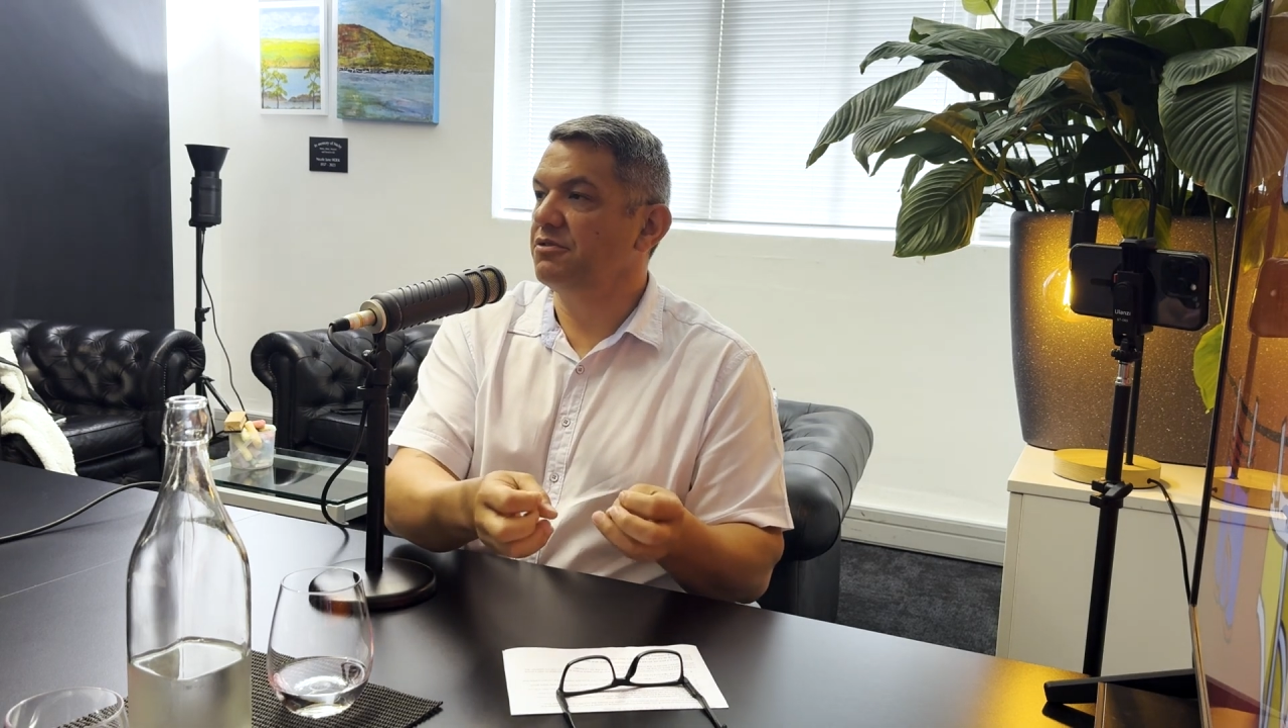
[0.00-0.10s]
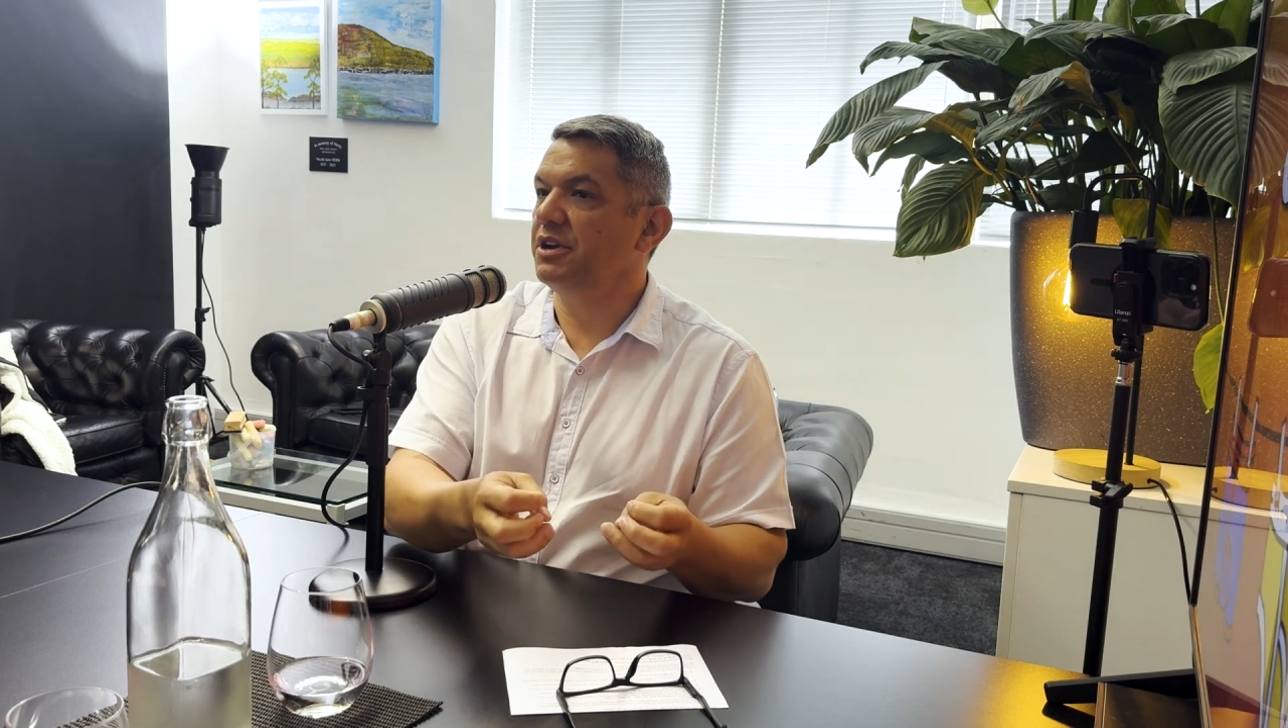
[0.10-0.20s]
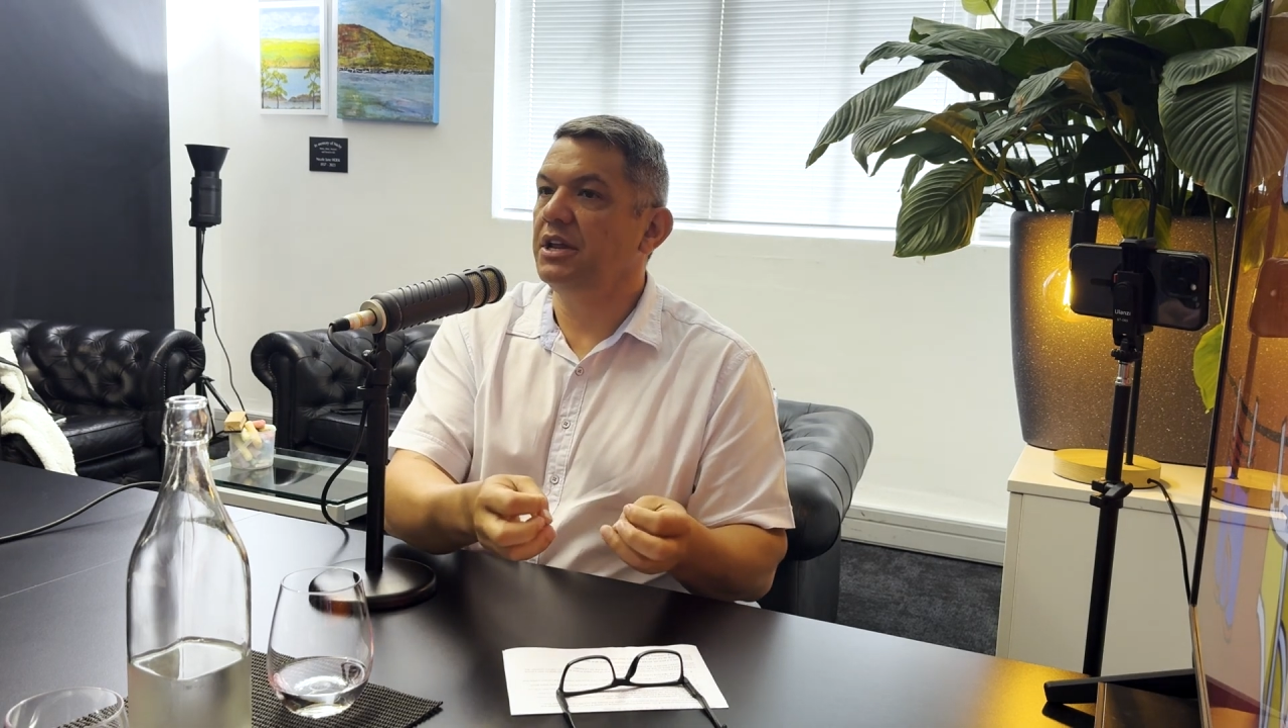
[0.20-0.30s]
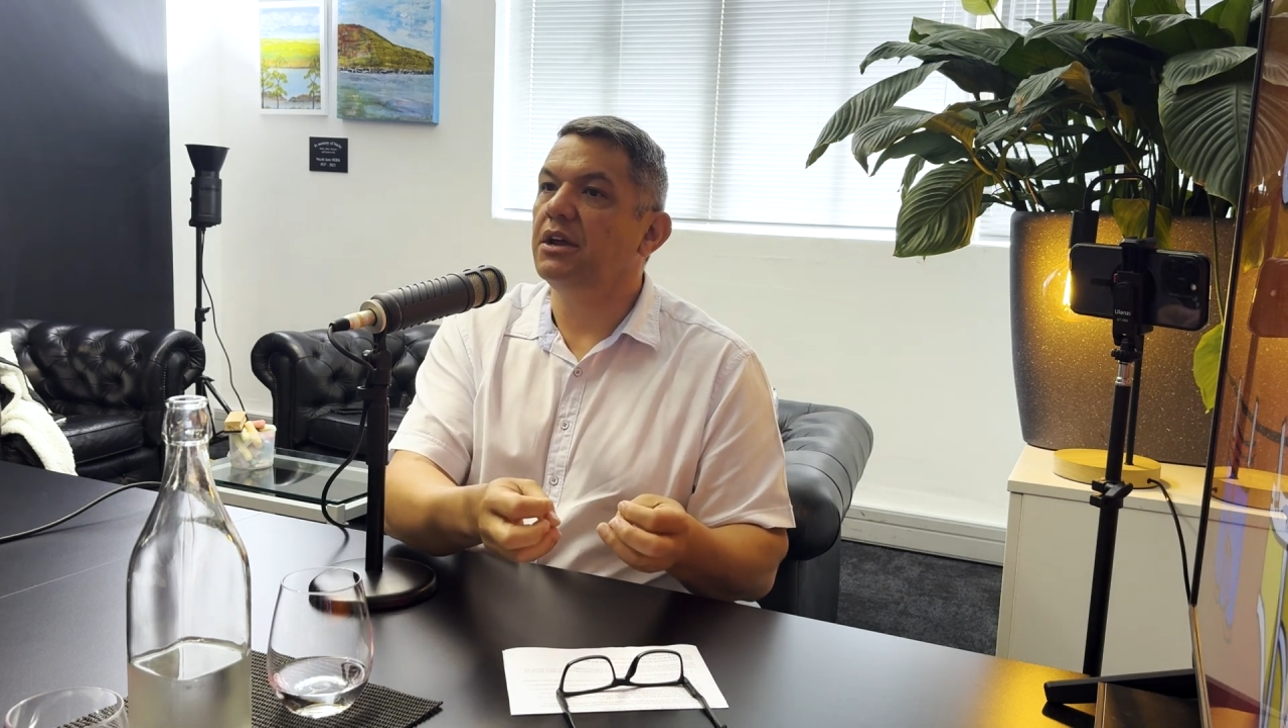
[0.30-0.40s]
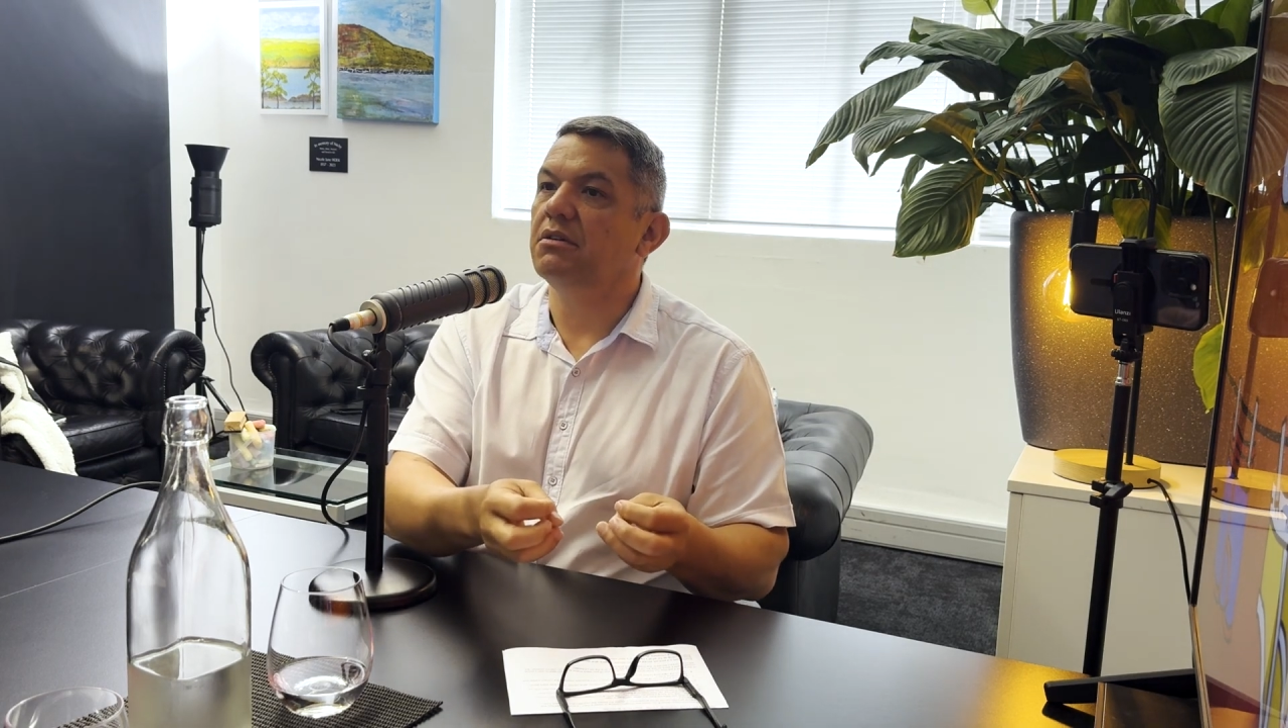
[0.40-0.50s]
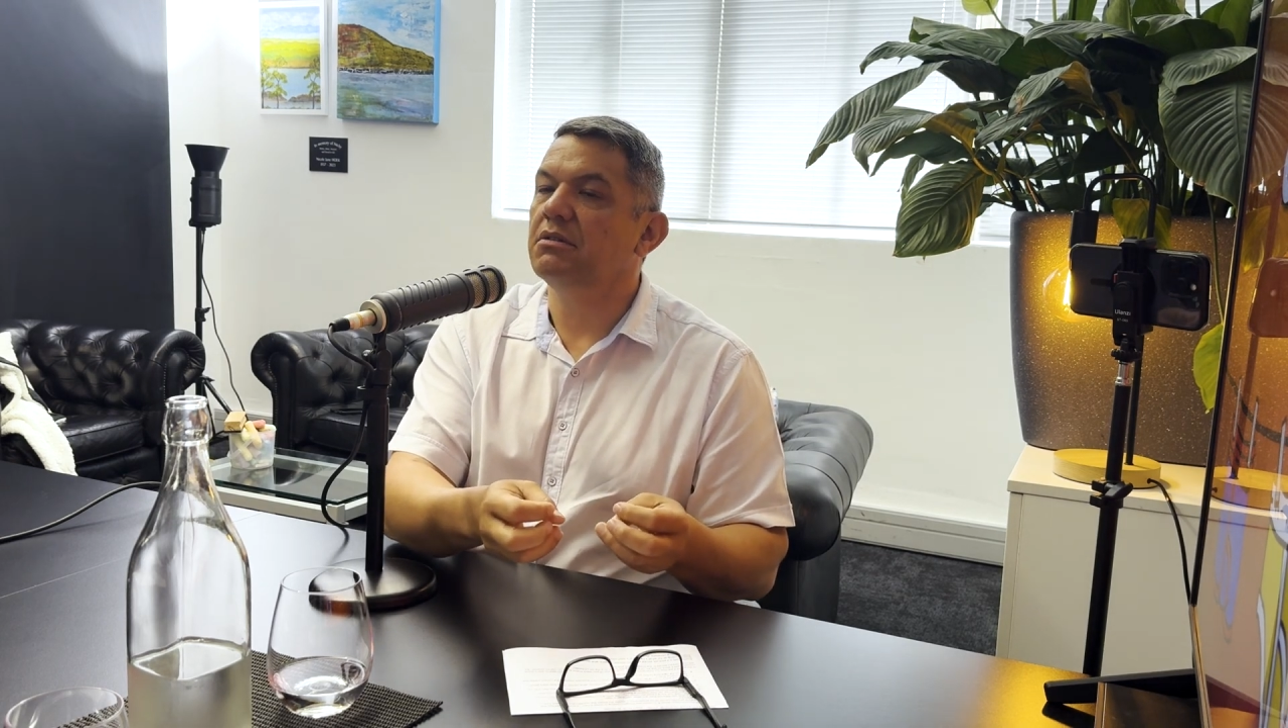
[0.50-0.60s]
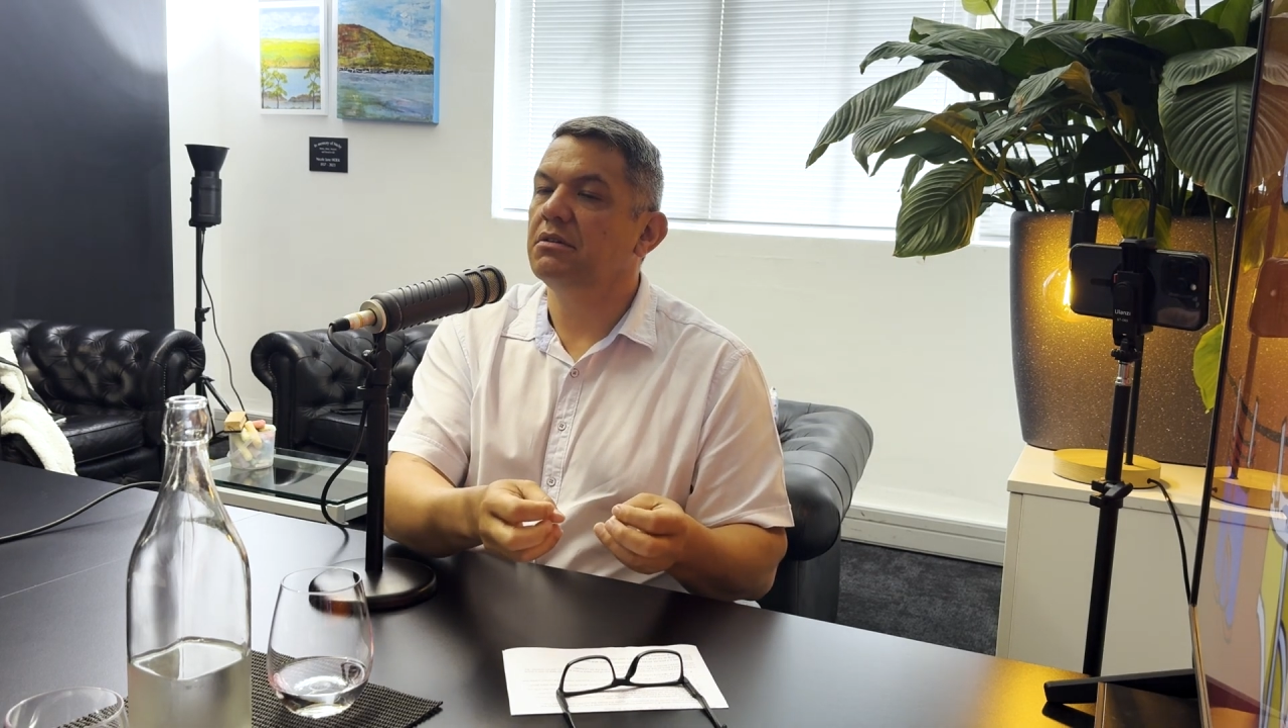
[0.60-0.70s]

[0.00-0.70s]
right now.